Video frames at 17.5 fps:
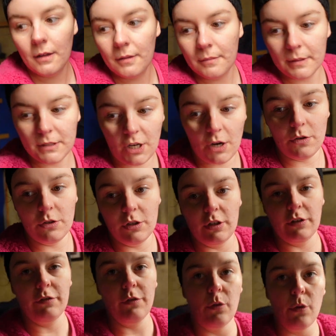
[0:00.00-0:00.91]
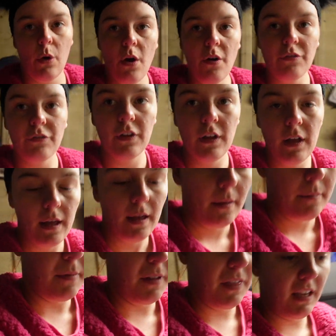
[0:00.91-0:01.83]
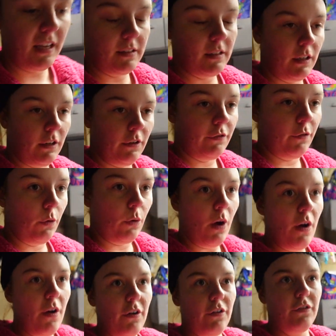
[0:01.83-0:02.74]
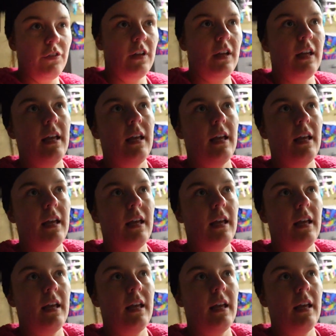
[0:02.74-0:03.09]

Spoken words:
My toes are going to fall off. My fingers are going to fall off.